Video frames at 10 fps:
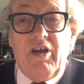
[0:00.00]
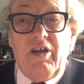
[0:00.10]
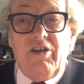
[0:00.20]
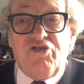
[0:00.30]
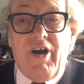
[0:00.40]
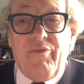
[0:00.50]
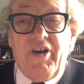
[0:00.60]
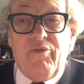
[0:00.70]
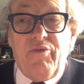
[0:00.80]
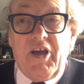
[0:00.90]
and travel and
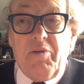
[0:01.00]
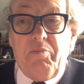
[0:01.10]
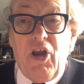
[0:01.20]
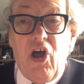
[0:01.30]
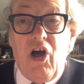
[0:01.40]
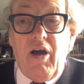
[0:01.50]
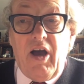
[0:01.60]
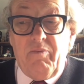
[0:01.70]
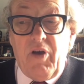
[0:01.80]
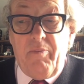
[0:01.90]
everything
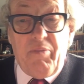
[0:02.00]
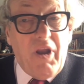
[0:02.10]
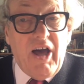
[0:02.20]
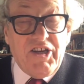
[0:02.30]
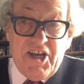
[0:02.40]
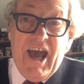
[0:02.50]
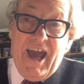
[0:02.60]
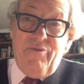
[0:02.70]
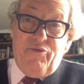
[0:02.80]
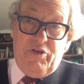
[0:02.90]
applied to
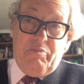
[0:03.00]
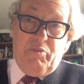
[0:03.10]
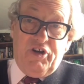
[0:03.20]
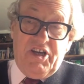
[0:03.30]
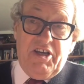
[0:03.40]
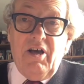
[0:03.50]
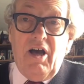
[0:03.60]
everybody.